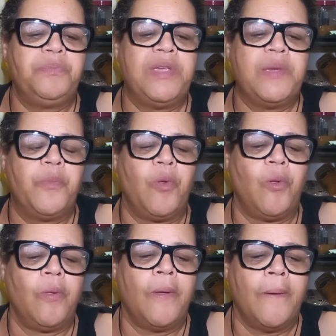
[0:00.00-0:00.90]

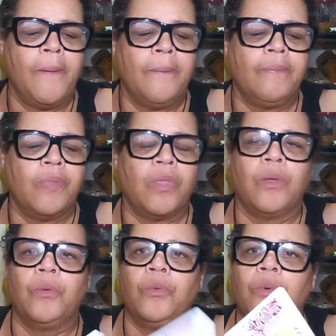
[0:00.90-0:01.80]
people,
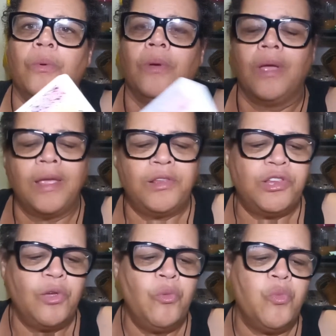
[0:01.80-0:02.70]
it's
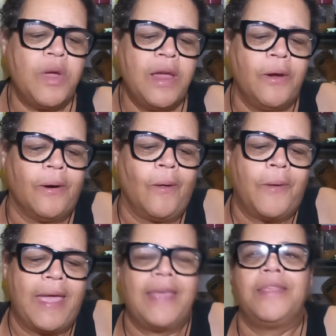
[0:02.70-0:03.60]
so weird,
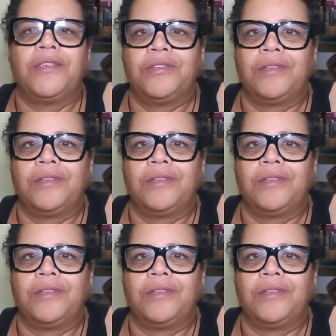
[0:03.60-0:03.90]
okay,